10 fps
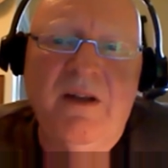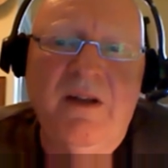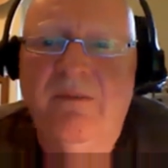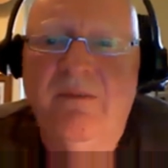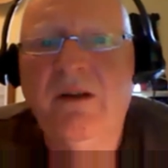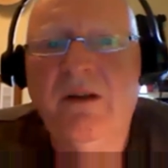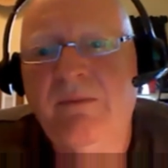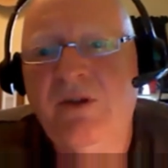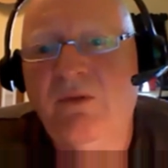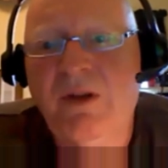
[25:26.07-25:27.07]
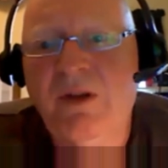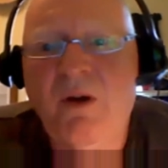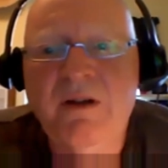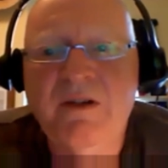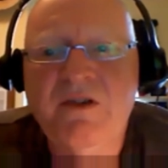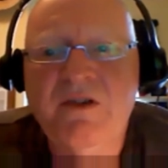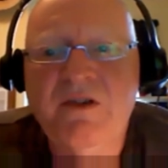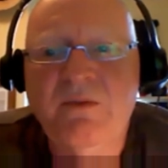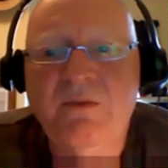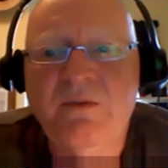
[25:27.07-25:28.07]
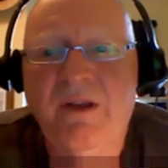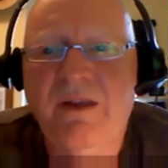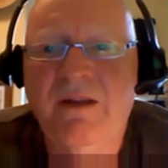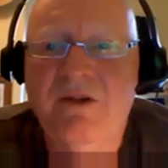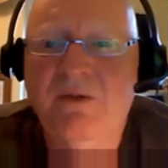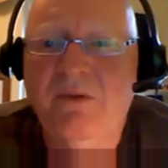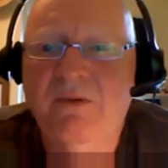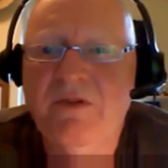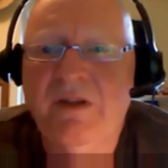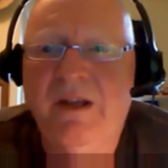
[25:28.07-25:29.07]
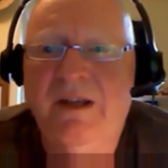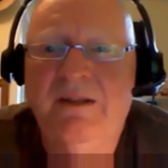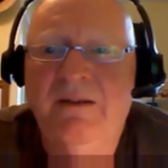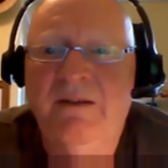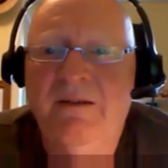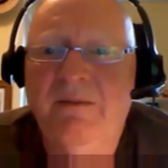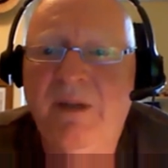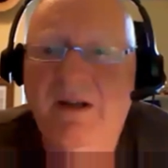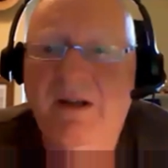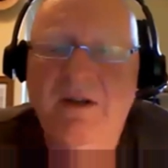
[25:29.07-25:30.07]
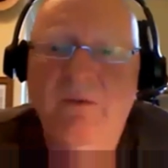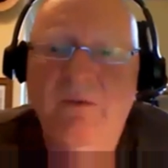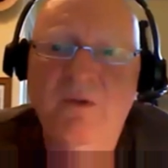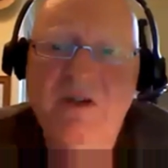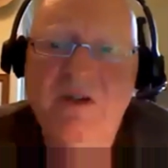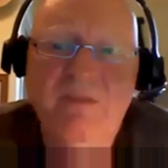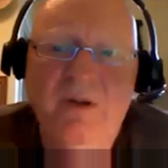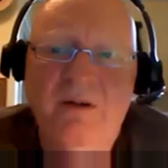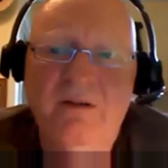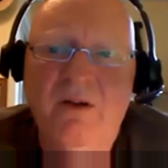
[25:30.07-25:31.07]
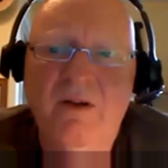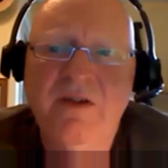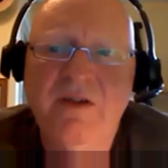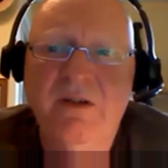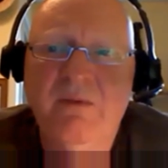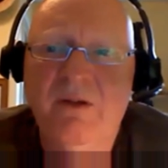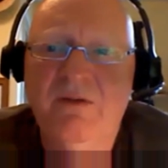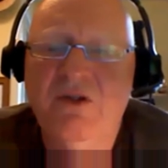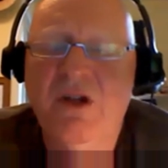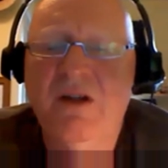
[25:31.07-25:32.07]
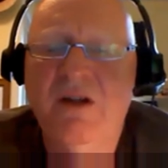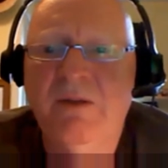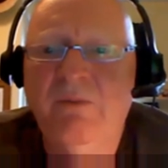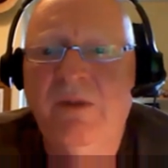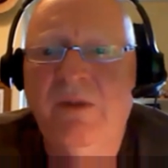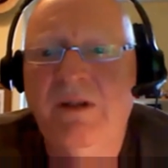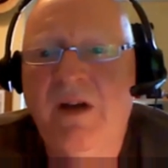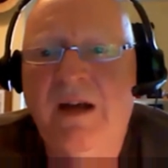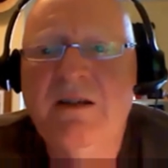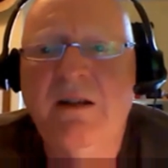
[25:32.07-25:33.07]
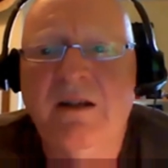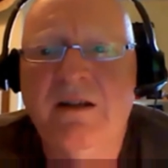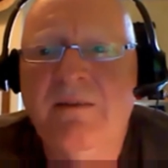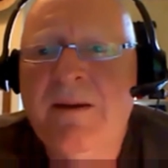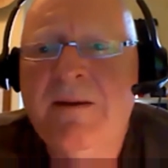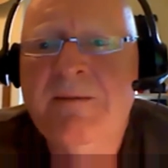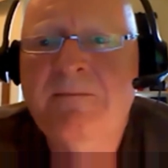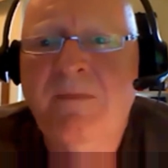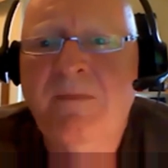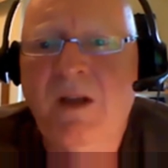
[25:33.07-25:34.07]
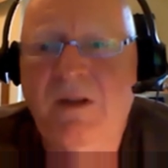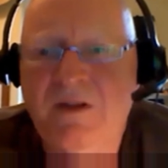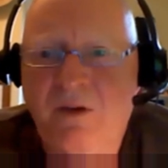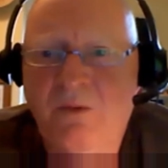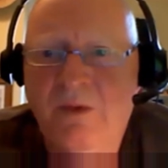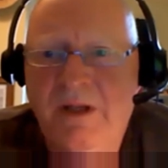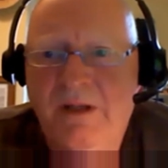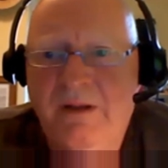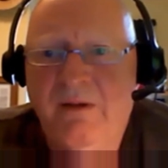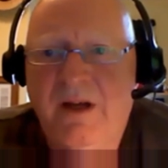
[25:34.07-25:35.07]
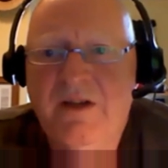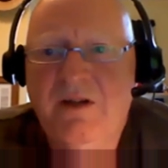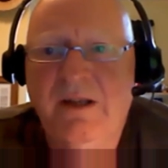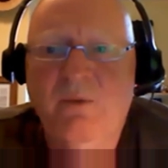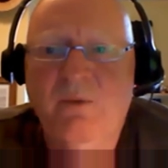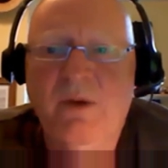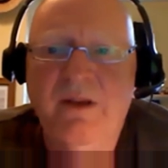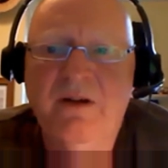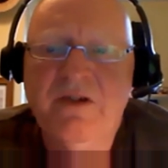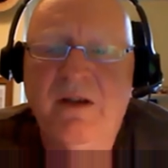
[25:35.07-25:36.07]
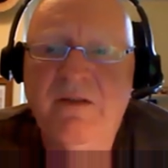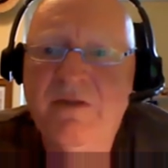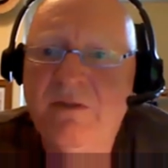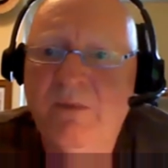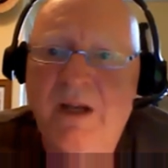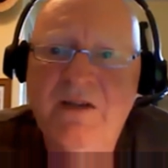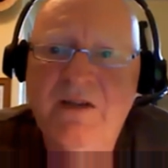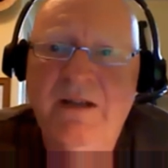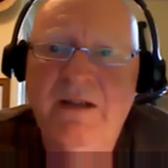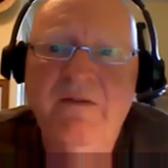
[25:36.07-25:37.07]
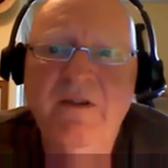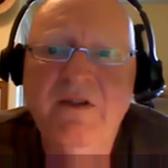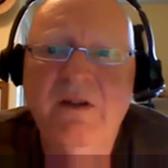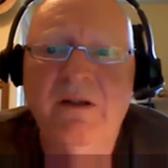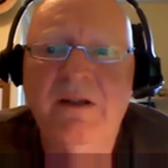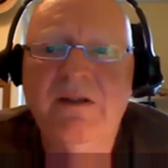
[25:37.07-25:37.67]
people and be truthful and honest with individuals, and because they won't accept our honesty without judgment, we isolate. And so we isolate within ourselves, and we isolate physically.